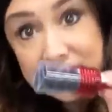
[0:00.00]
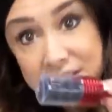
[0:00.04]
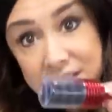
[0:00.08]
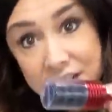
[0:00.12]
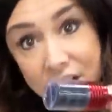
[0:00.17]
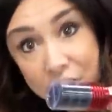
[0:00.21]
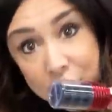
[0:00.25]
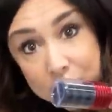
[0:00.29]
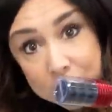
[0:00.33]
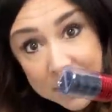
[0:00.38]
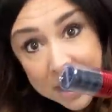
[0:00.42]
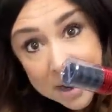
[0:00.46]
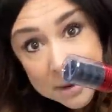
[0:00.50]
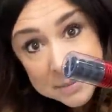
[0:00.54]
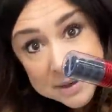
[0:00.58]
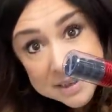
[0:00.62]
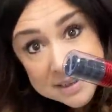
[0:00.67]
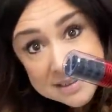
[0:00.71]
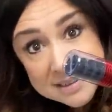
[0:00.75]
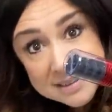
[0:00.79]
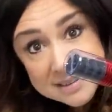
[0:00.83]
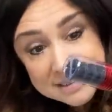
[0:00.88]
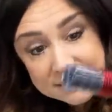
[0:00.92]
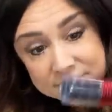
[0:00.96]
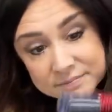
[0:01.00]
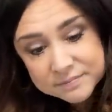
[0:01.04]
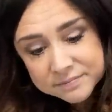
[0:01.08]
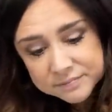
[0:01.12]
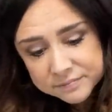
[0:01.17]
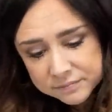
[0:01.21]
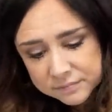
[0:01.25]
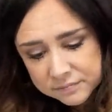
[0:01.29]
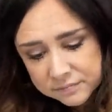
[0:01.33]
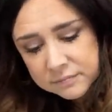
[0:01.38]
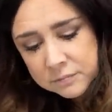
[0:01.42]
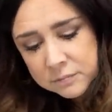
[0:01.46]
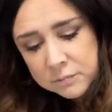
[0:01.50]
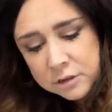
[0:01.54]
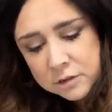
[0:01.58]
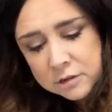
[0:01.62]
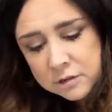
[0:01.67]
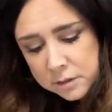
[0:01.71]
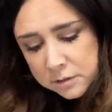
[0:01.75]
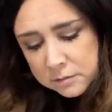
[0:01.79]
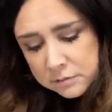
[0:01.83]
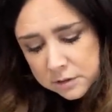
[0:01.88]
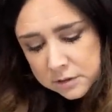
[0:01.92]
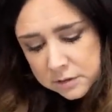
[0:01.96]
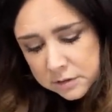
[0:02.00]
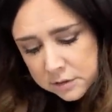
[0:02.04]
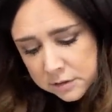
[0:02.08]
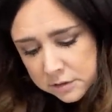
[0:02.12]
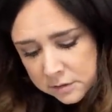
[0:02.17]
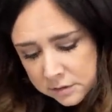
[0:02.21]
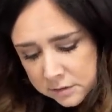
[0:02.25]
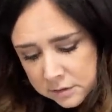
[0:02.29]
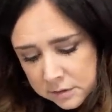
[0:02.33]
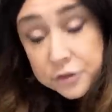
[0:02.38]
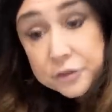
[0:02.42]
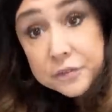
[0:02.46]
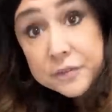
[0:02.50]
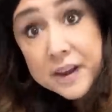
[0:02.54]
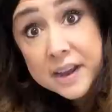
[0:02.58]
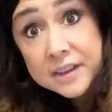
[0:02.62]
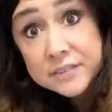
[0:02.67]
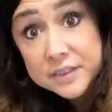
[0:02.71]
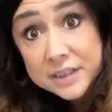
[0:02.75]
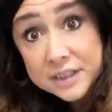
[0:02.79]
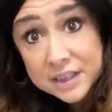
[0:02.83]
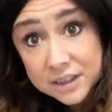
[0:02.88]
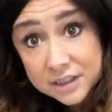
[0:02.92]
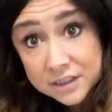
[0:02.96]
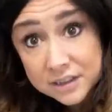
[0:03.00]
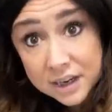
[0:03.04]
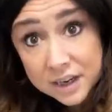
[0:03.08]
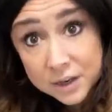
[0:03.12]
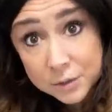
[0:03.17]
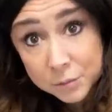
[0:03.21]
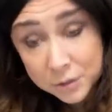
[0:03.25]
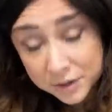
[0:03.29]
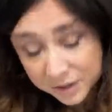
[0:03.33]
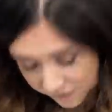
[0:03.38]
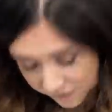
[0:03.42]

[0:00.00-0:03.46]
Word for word: Our bobbins. Two, three. There's five in here and one